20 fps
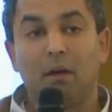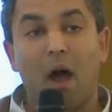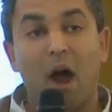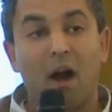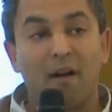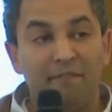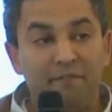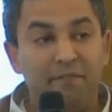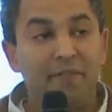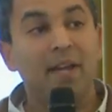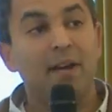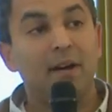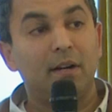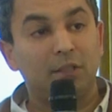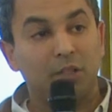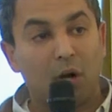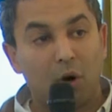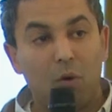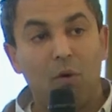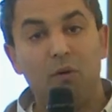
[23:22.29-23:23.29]
Our
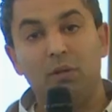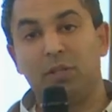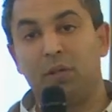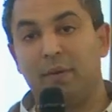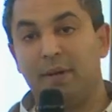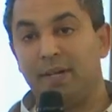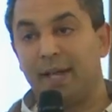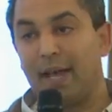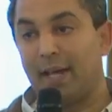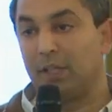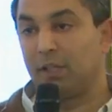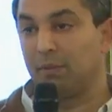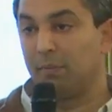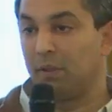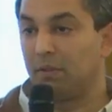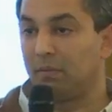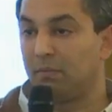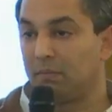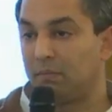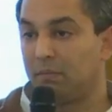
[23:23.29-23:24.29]
fears are also
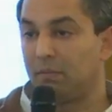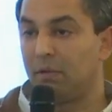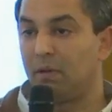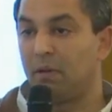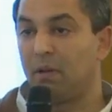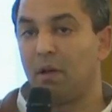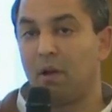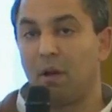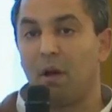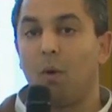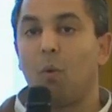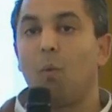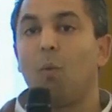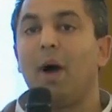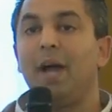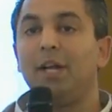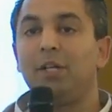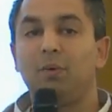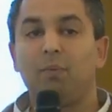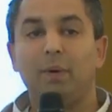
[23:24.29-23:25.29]
intangible.
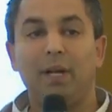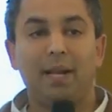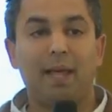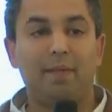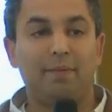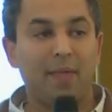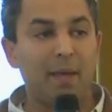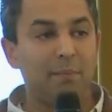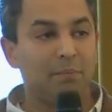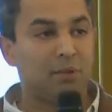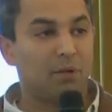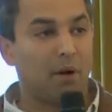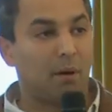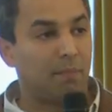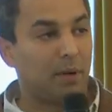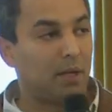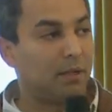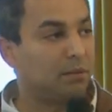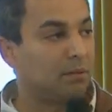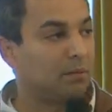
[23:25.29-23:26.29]
Why should we let them
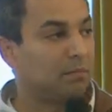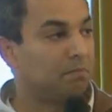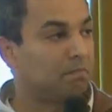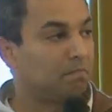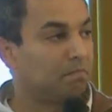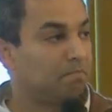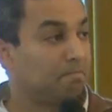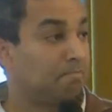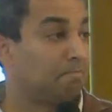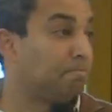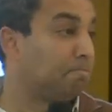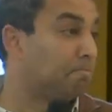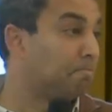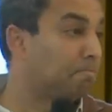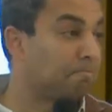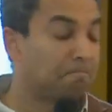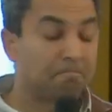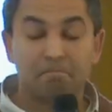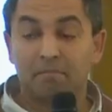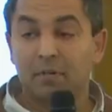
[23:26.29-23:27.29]
stop us?
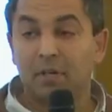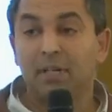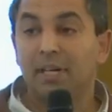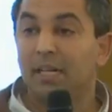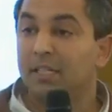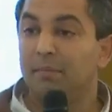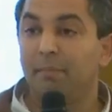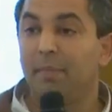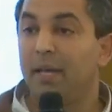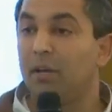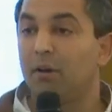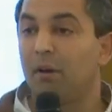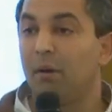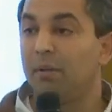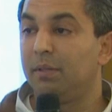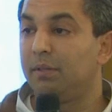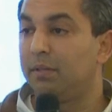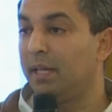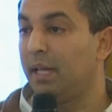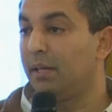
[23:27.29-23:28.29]
Doesn't make
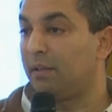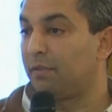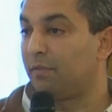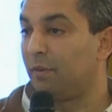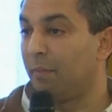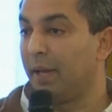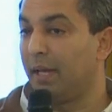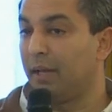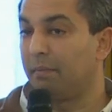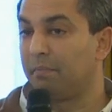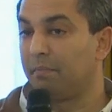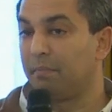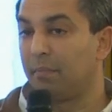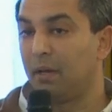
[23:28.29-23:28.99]
common sense for me.